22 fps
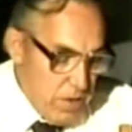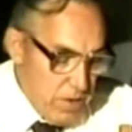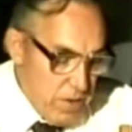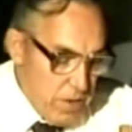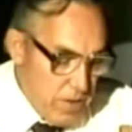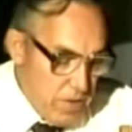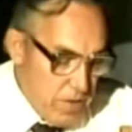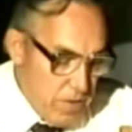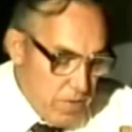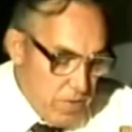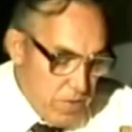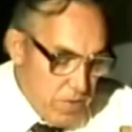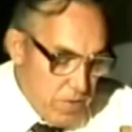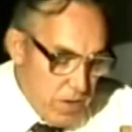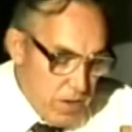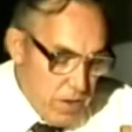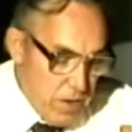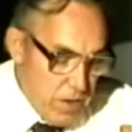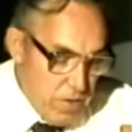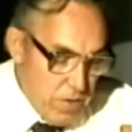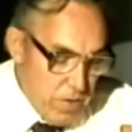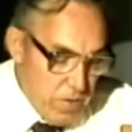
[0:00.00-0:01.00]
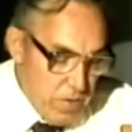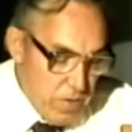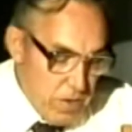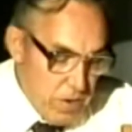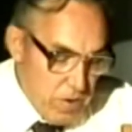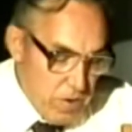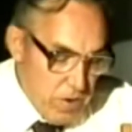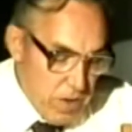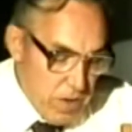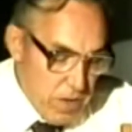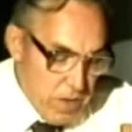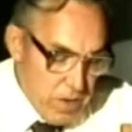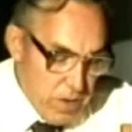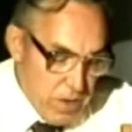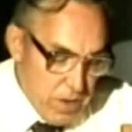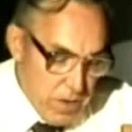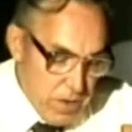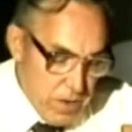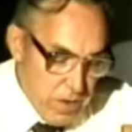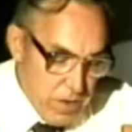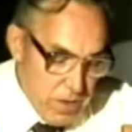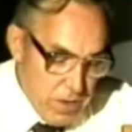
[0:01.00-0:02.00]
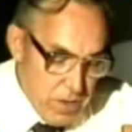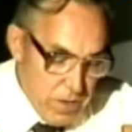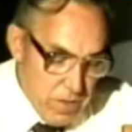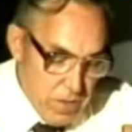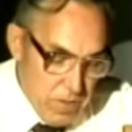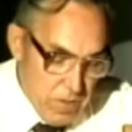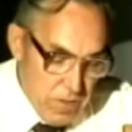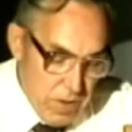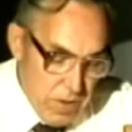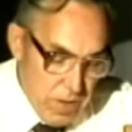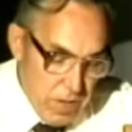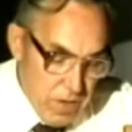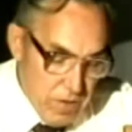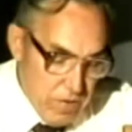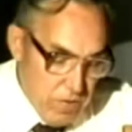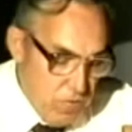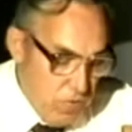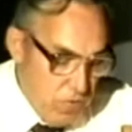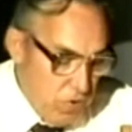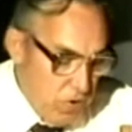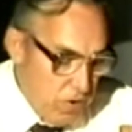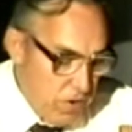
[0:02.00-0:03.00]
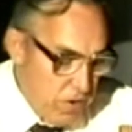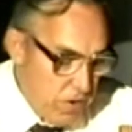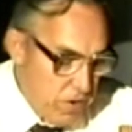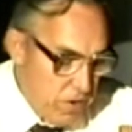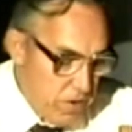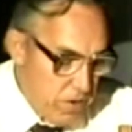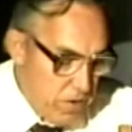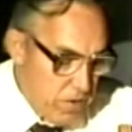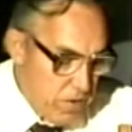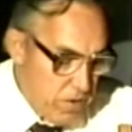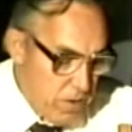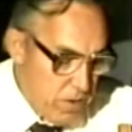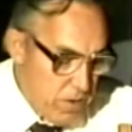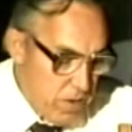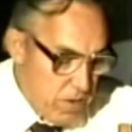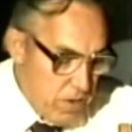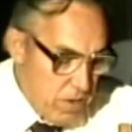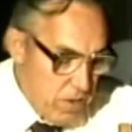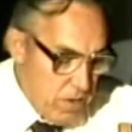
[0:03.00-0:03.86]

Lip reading: Intensive studies of the Coran and Hadith in the last 4 years